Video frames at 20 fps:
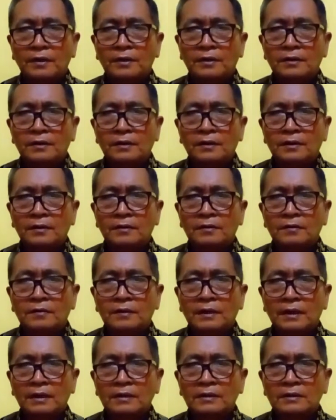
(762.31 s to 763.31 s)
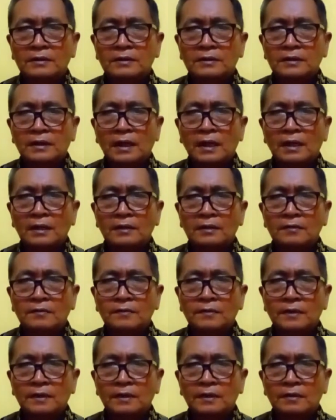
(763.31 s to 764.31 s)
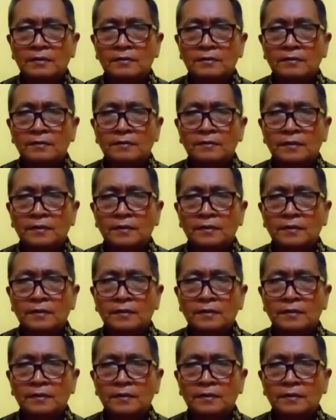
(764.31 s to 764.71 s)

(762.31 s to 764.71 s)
you understand it well